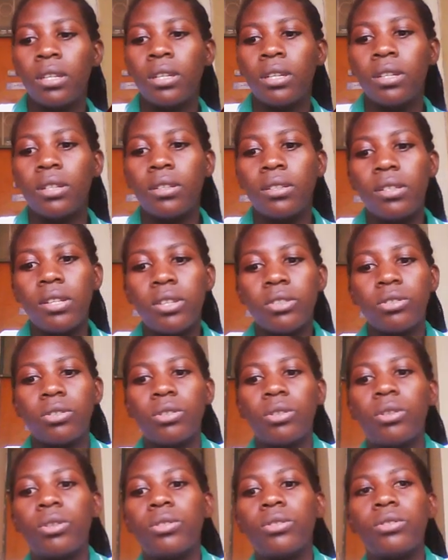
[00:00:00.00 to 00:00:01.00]
you just
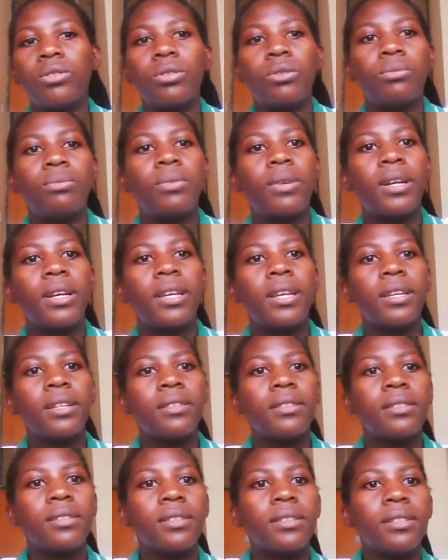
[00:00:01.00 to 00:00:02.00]
close your
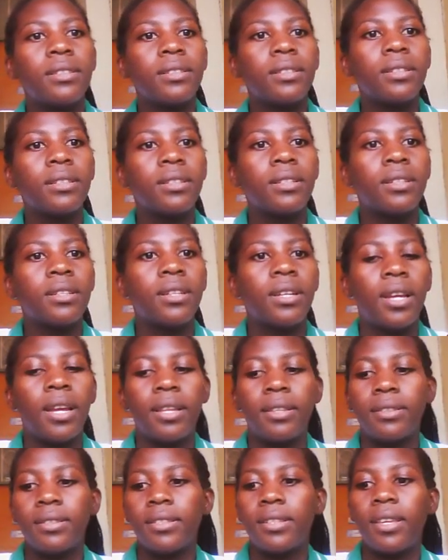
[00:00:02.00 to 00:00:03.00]
brackets
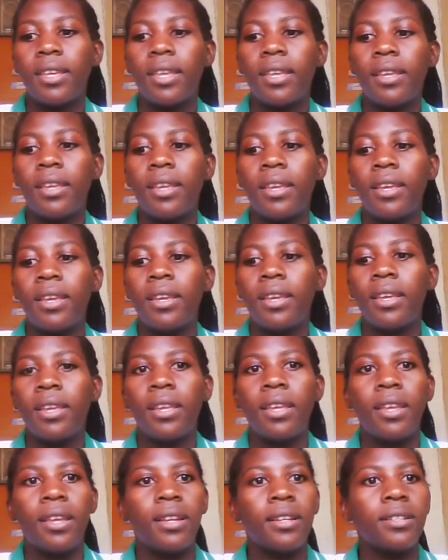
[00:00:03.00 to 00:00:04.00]
and say
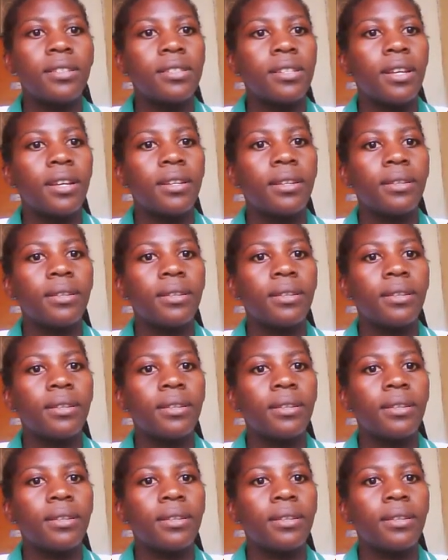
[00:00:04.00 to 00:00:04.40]
enter.